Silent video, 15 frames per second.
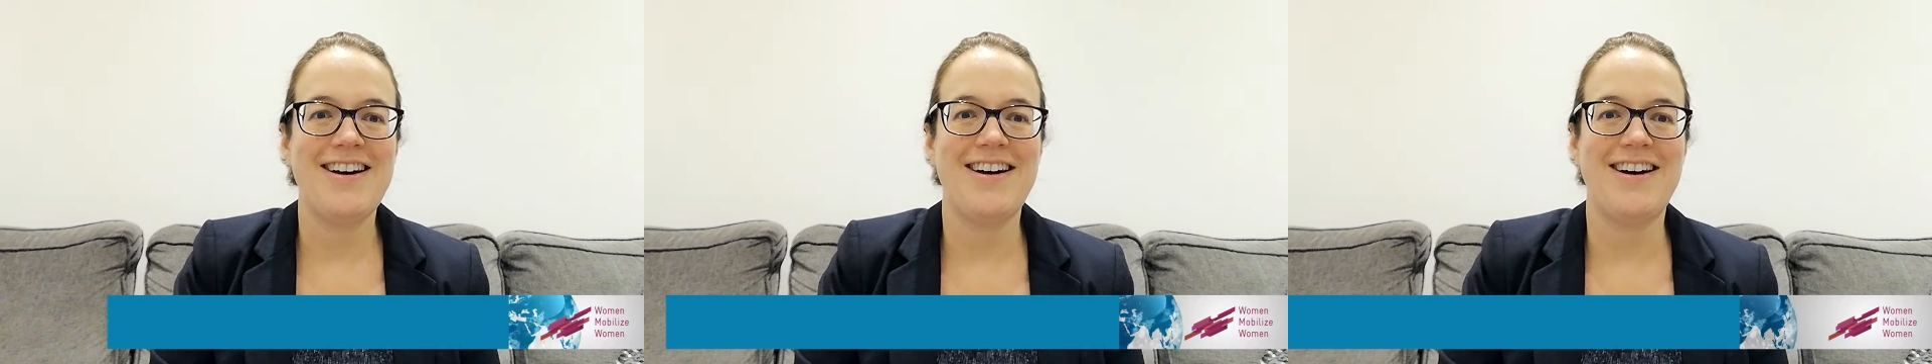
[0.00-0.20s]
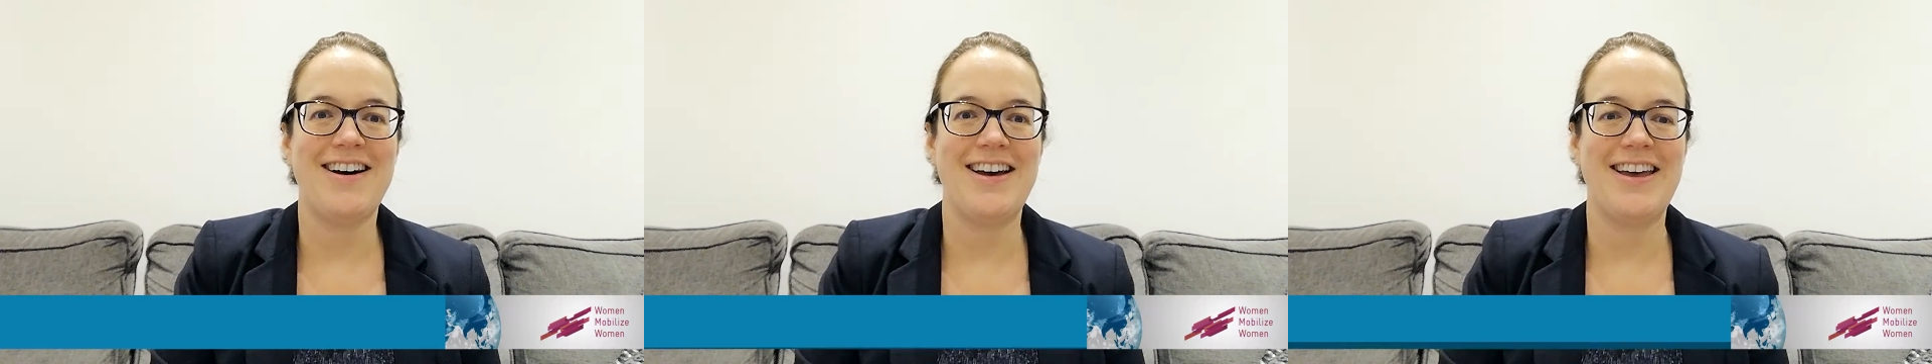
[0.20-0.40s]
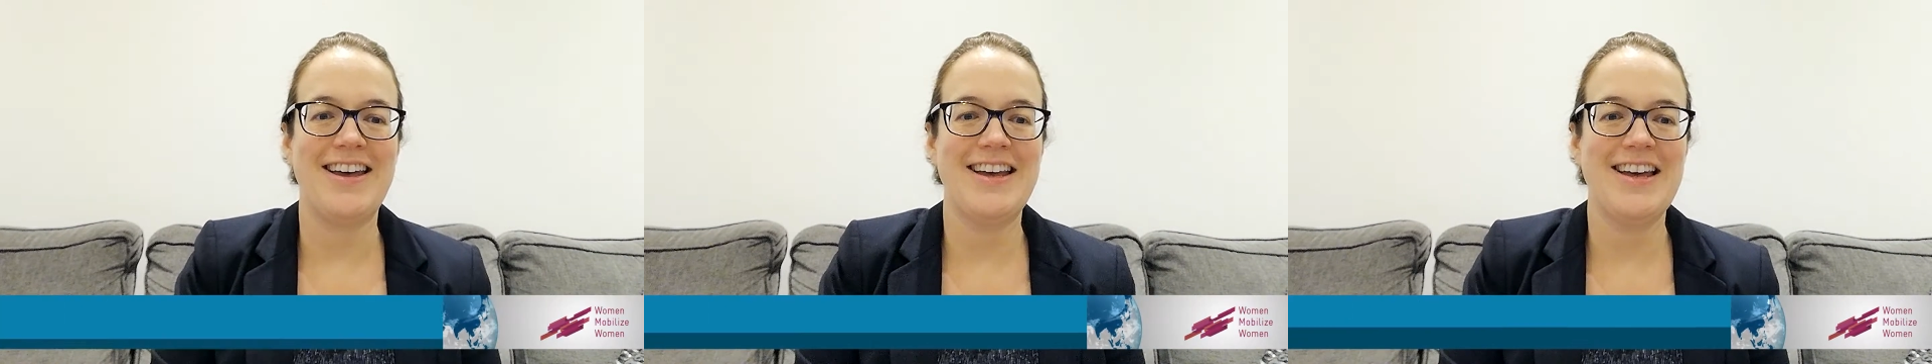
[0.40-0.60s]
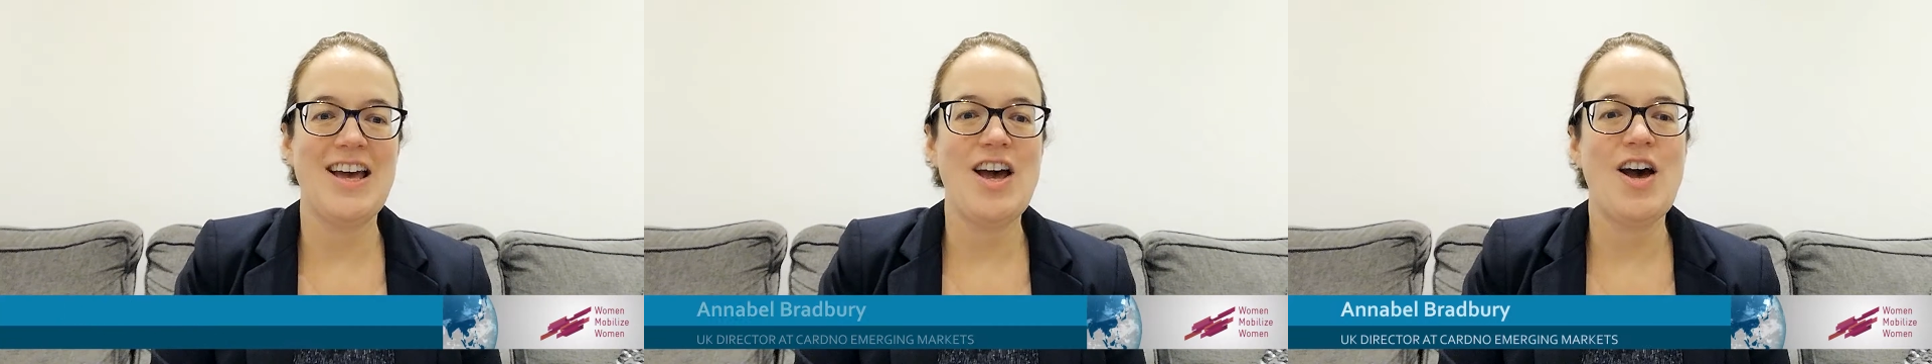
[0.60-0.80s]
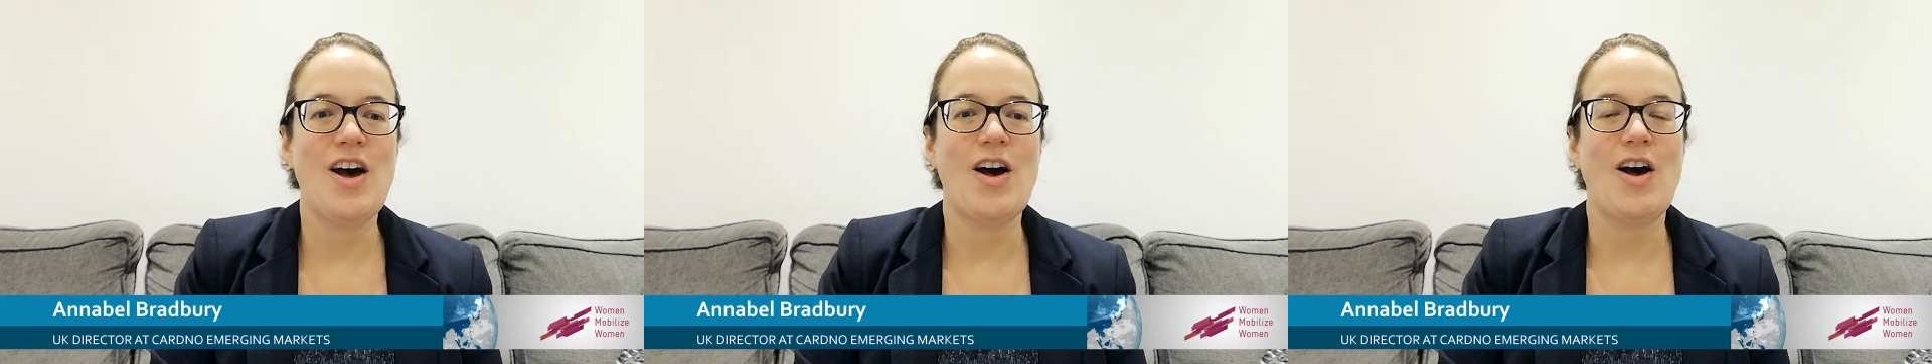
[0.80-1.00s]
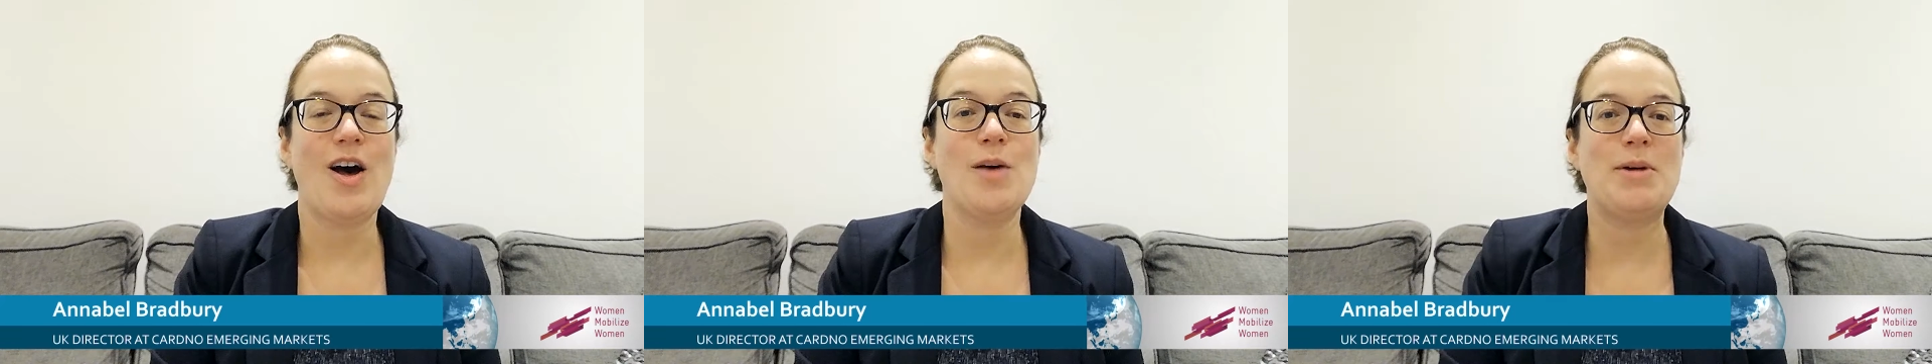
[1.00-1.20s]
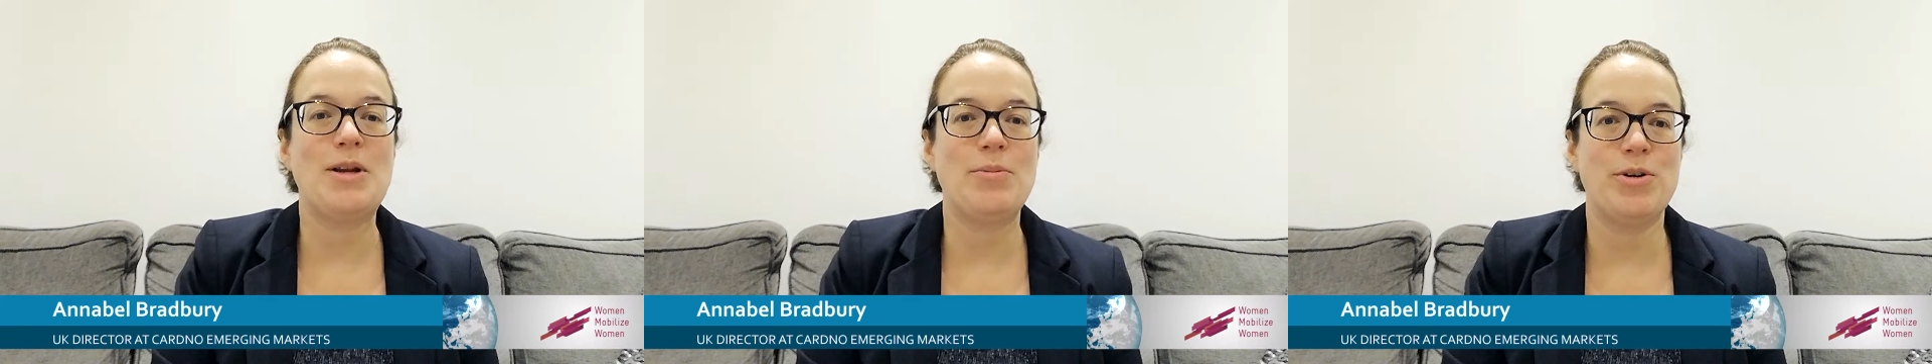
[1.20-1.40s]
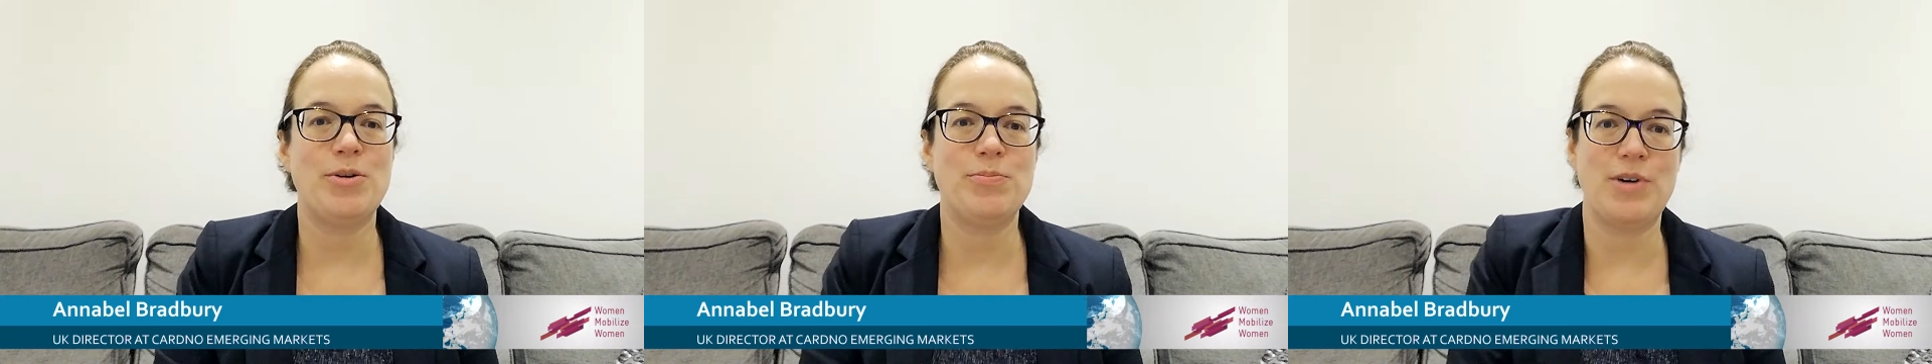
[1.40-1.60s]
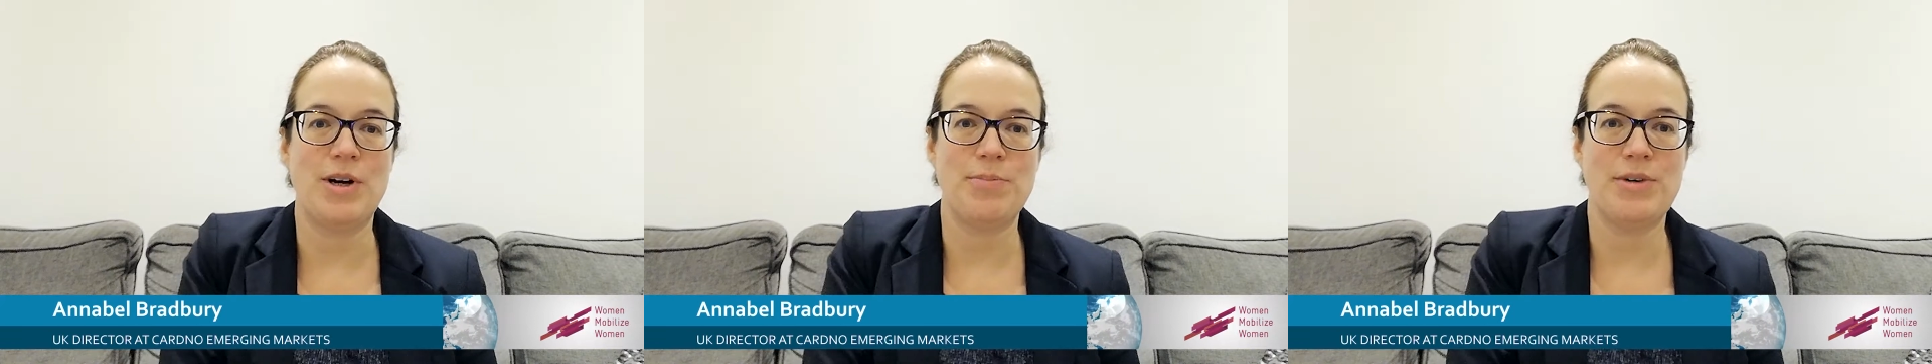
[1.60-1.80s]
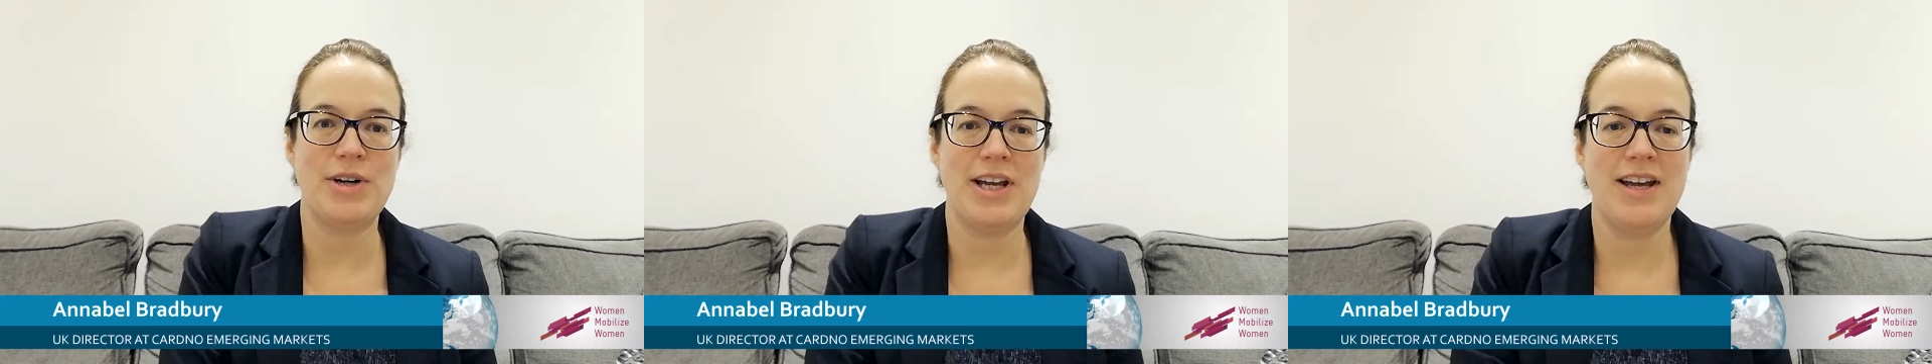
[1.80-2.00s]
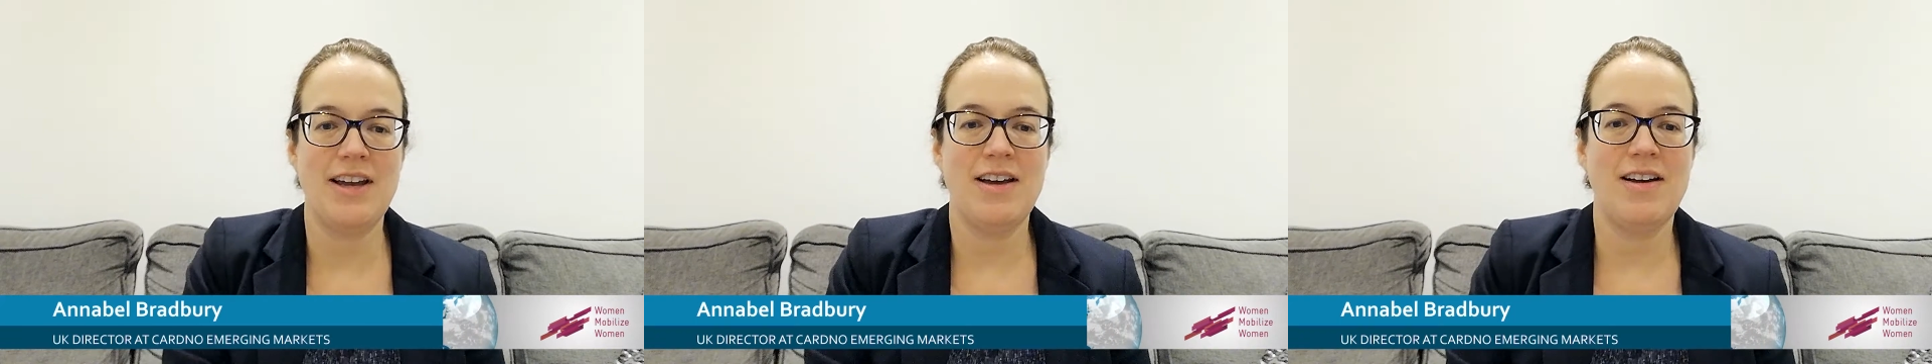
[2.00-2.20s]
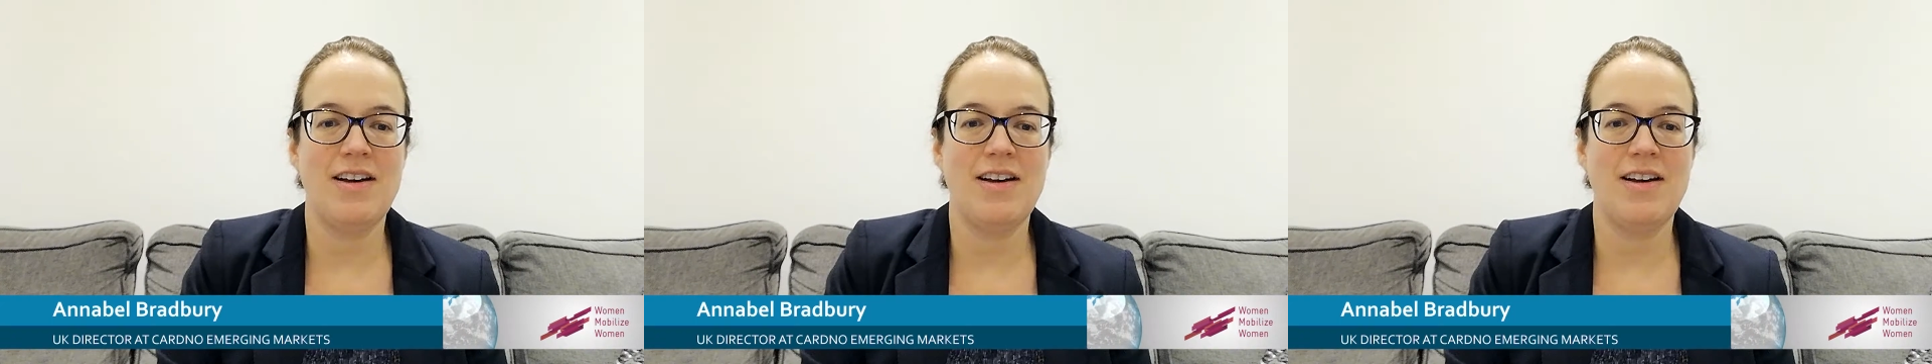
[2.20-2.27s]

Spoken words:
Hi, I'm Annabel Bradbury.